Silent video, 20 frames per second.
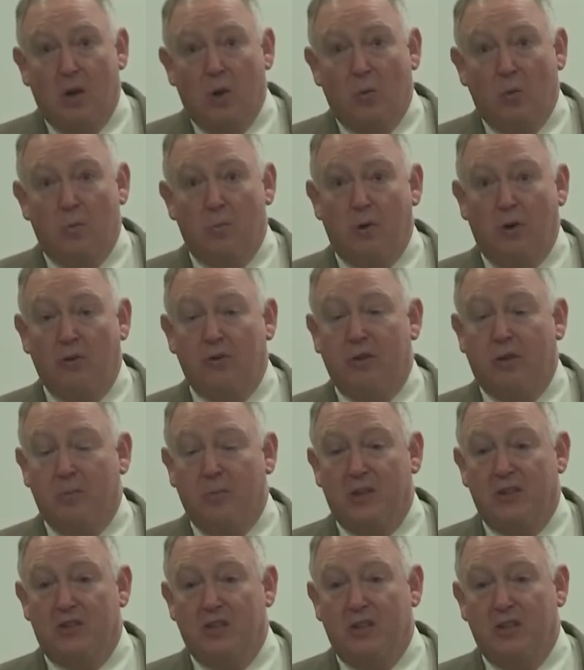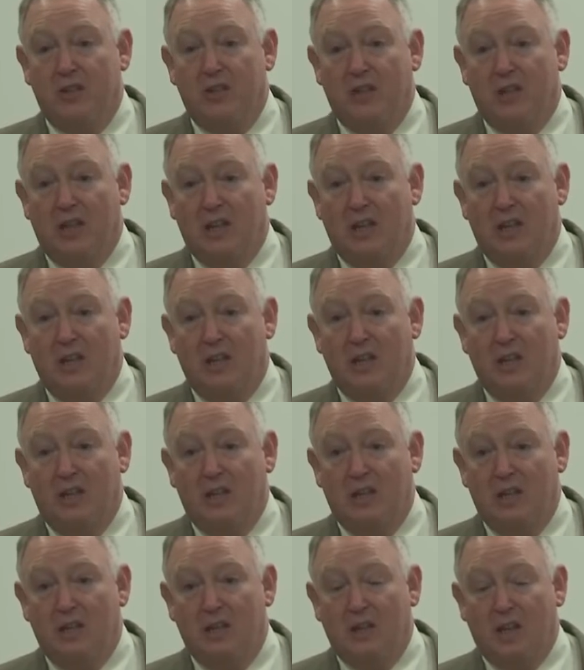were both commissioned
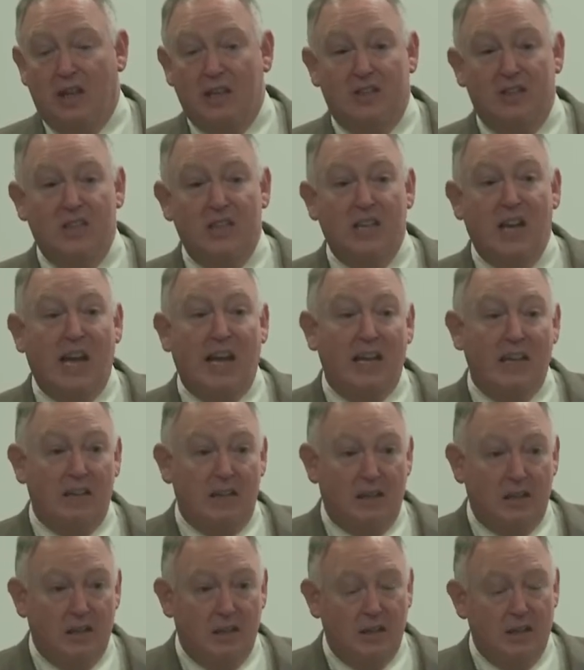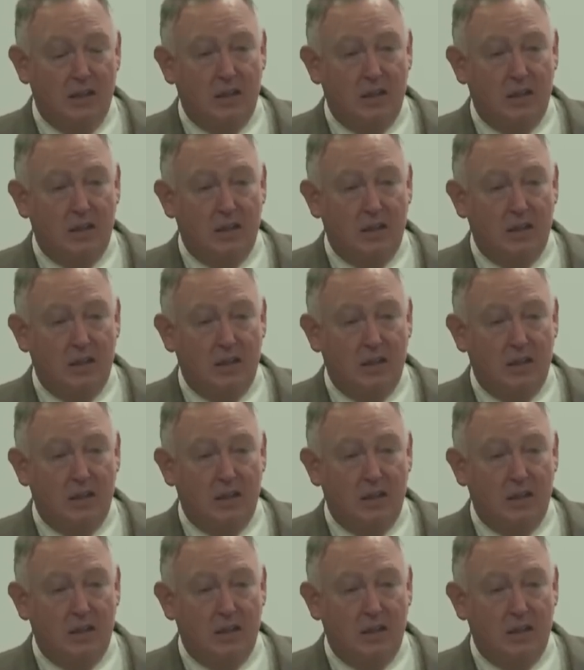in 1980.